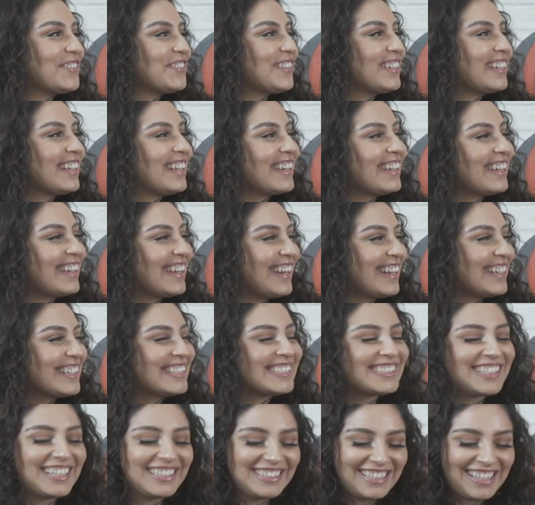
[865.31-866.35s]
But like I
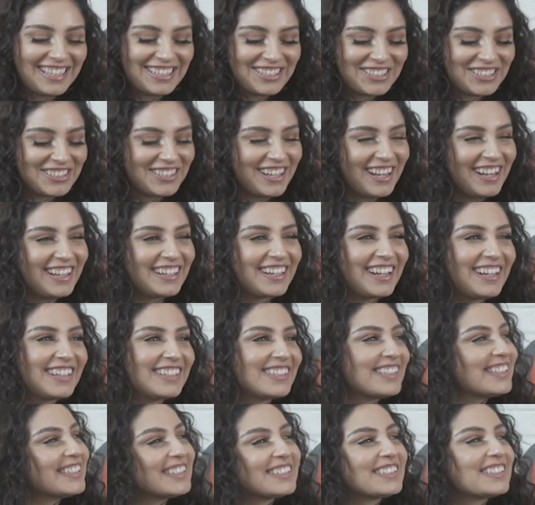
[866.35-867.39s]
just like that shine. I
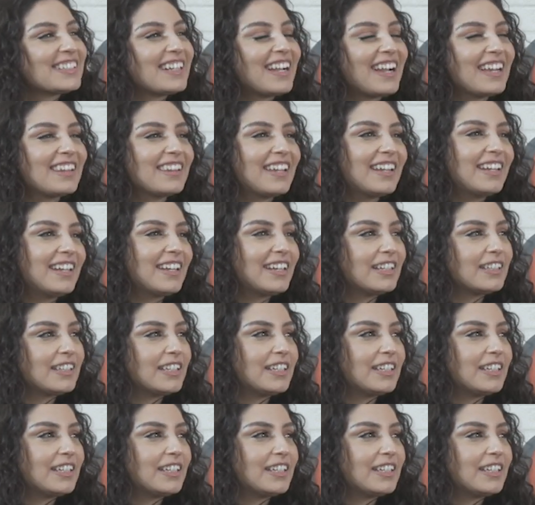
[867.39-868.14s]
just I like it.